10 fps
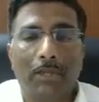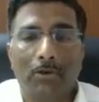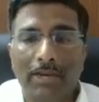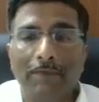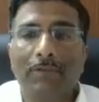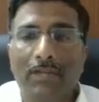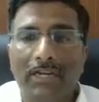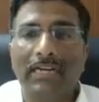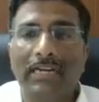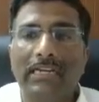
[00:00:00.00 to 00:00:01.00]
saved
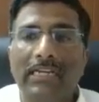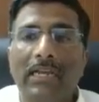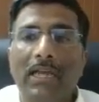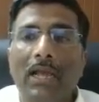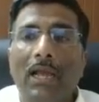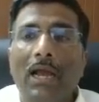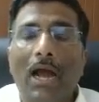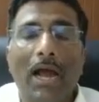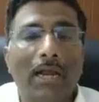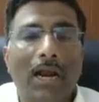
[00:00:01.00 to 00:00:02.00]
correctly,
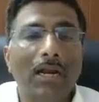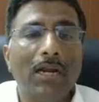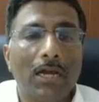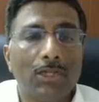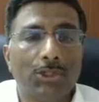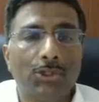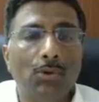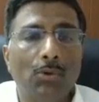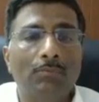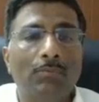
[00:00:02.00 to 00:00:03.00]
I can't
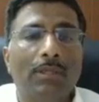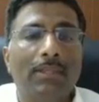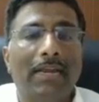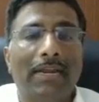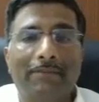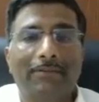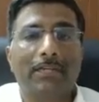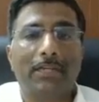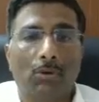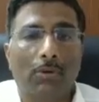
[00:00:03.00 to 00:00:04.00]
assume that
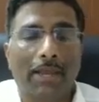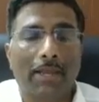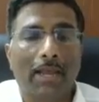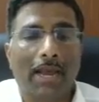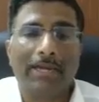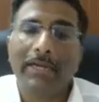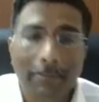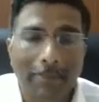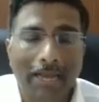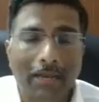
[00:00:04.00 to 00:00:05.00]
everything is okay. I did
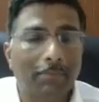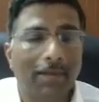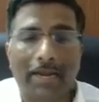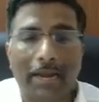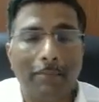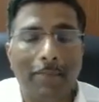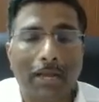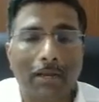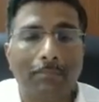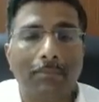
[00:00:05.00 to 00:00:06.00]
a backup, I ran a
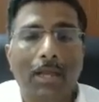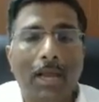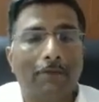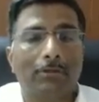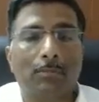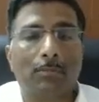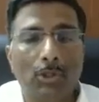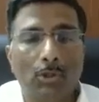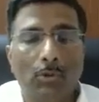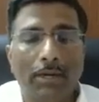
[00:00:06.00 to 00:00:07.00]
backup, I was supposed
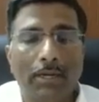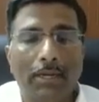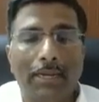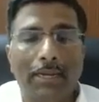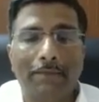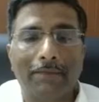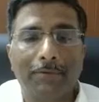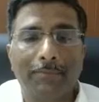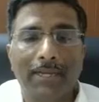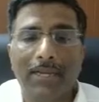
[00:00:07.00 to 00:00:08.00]
to do it like every
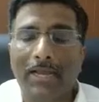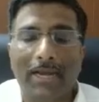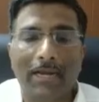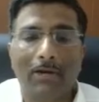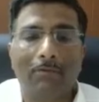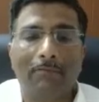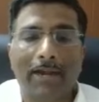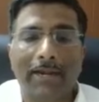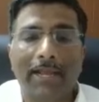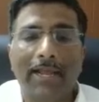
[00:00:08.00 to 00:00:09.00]
week, I ran it on
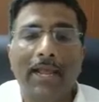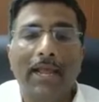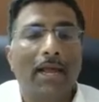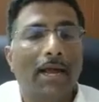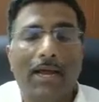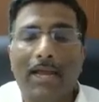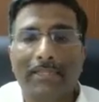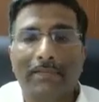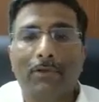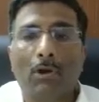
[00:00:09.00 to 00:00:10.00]
Friday, I
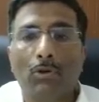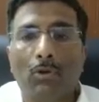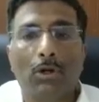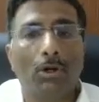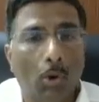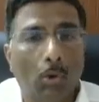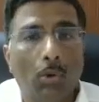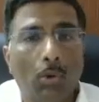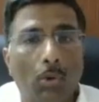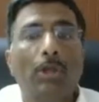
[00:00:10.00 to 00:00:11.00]
think we're all good. No,
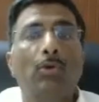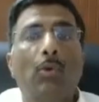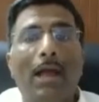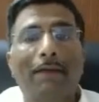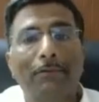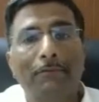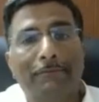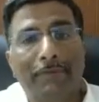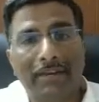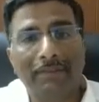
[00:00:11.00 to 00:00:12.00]
you have to
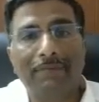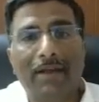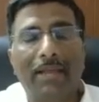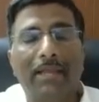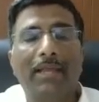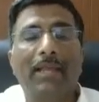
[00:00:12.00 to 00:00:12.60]
verify